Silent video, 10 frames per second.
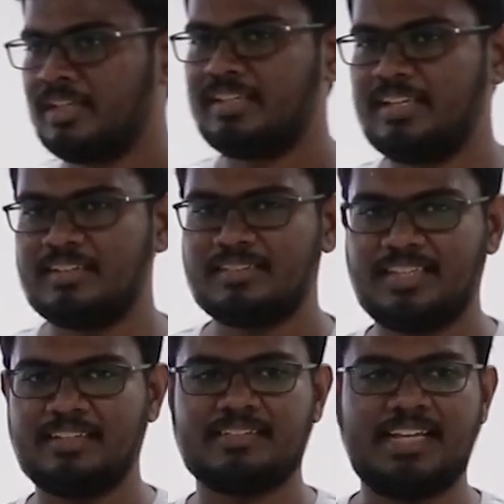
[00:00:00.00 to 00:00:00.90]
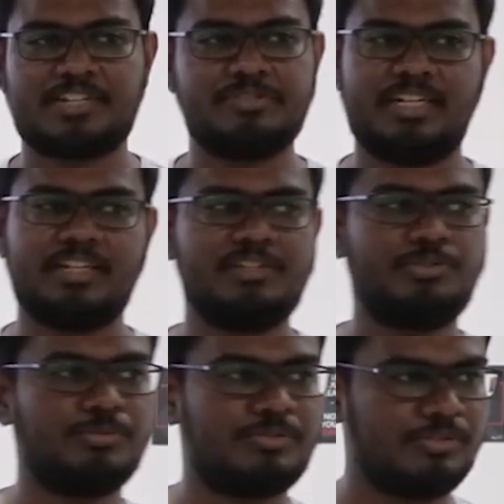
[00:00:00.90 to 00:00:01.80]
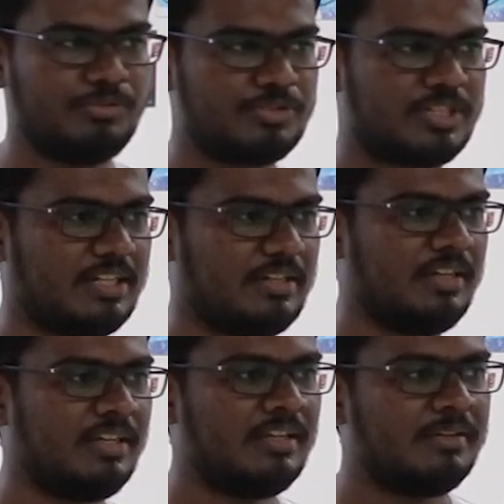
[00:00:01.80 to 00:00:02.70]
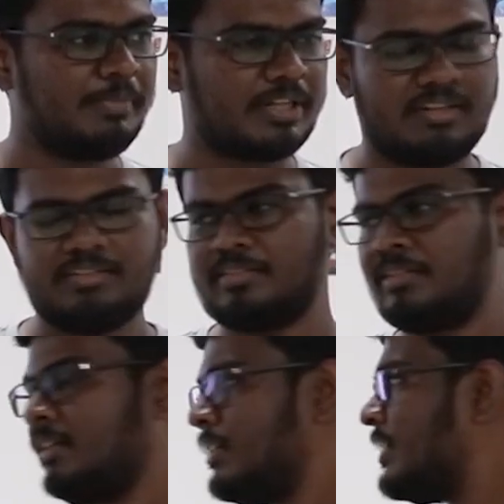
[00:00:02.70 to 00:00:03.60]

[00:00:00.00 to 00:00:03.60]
Here things actually take a huge turn because